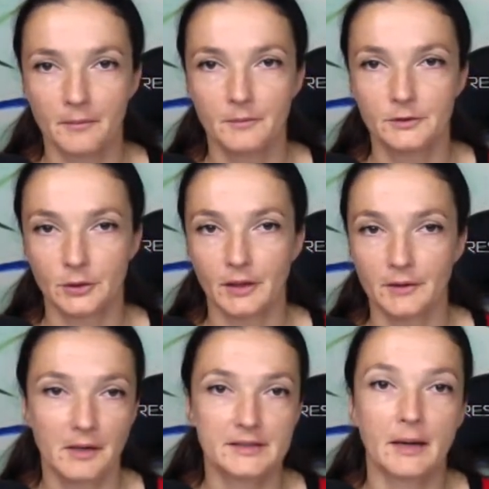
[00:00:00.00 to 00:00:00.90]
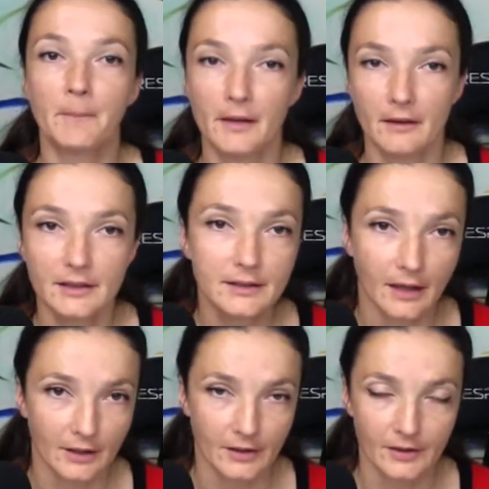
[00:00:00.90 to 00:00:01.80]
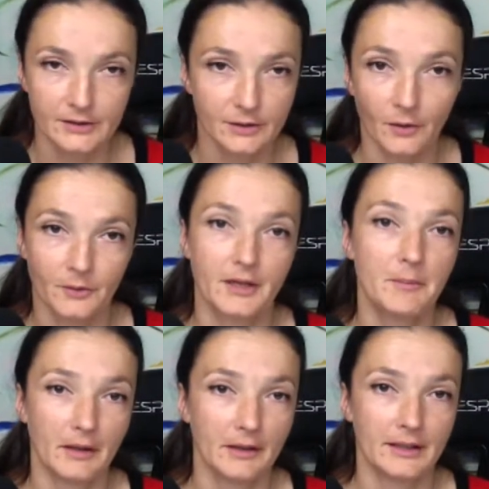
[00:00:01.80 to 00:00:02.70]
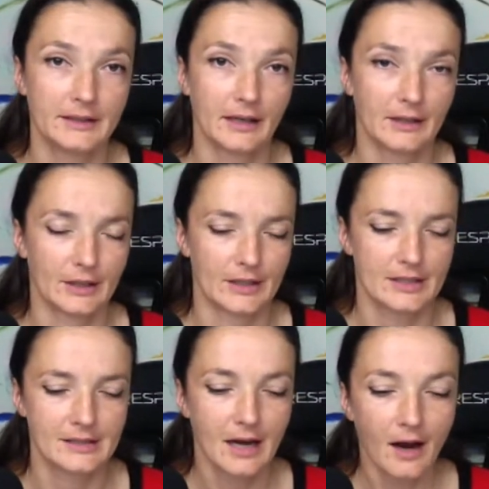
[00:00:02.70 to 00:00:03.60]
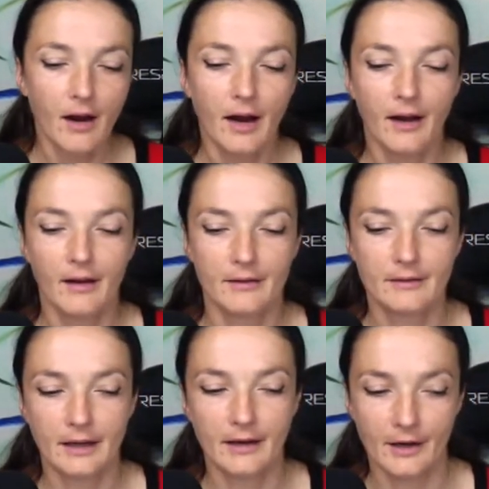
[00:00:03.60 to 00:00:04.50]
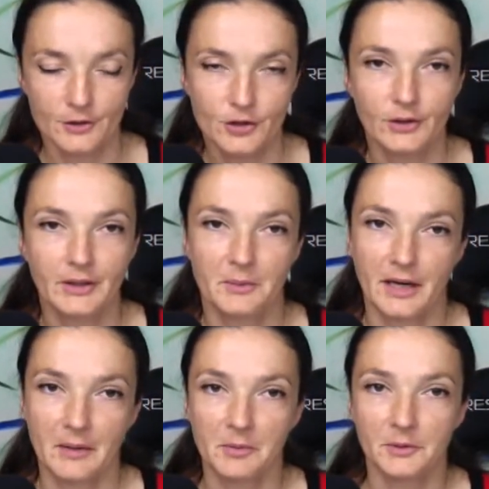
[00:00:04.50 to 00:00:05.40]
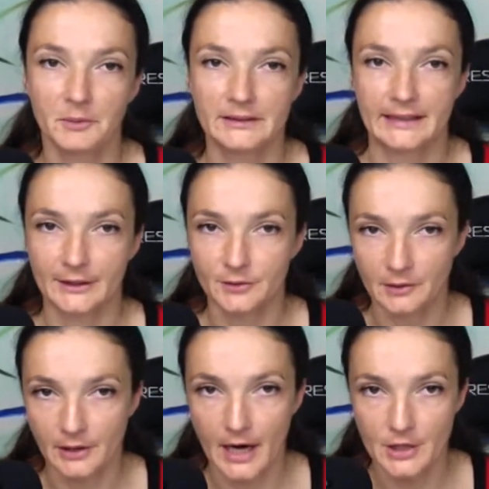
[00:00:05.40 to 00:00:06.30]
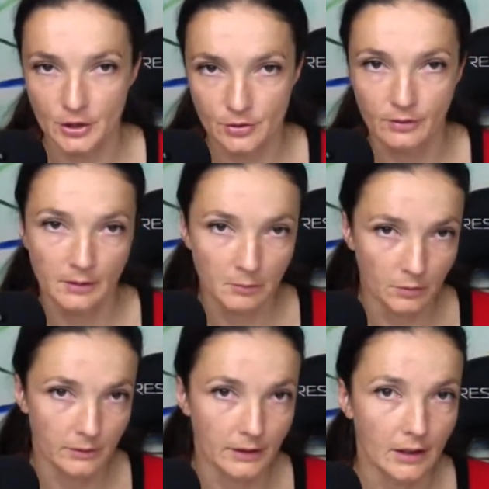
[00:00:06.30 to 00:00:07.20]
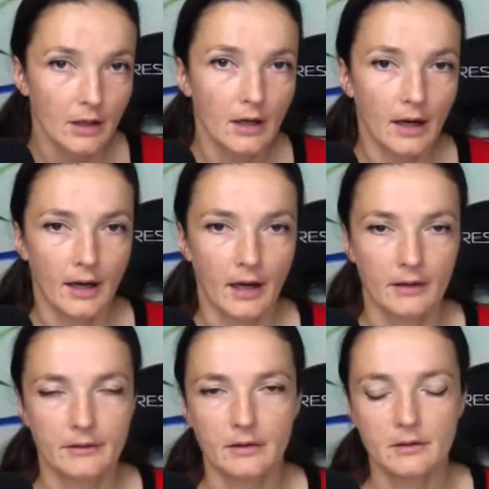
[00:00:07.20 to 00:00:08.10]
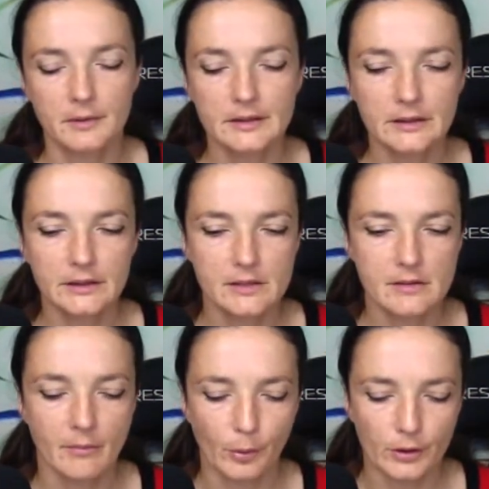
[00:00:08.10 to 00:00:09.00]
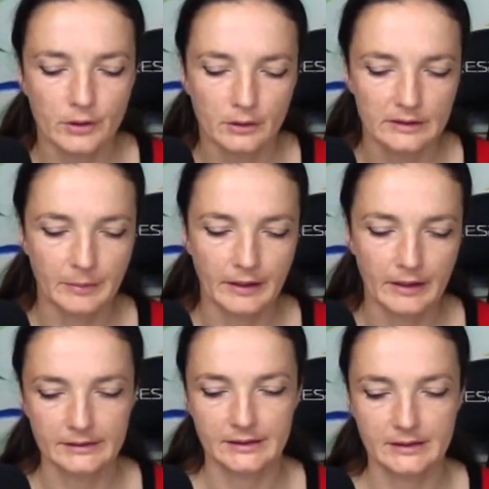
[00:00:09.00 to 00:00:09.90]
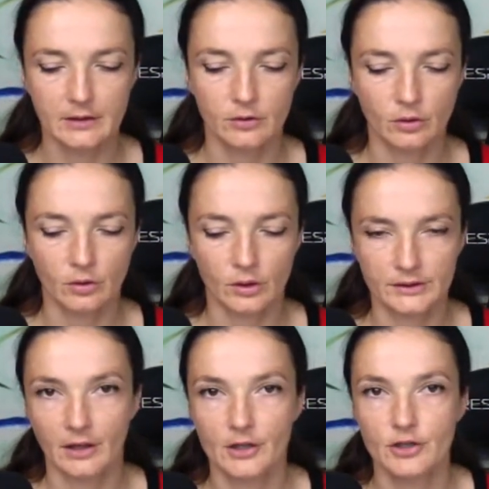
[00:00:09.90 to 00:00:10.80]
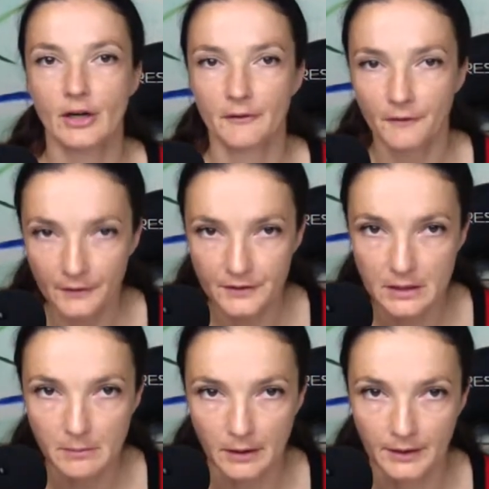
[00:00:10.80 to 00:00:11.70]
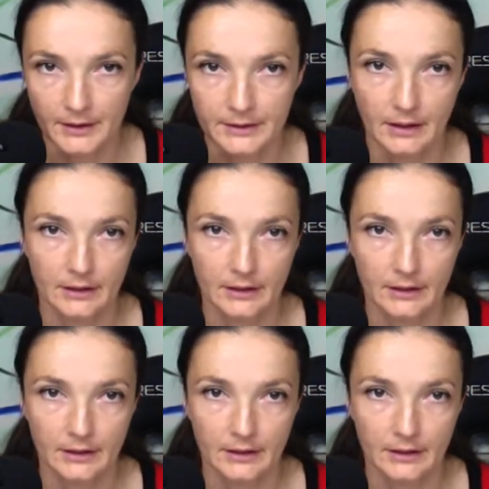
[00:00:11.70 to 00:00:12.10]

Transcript: so they raised $1 million, only $1 million, and they actually were able with that to crash into the moon. And the reason it's important is because it didn't cost $150 million,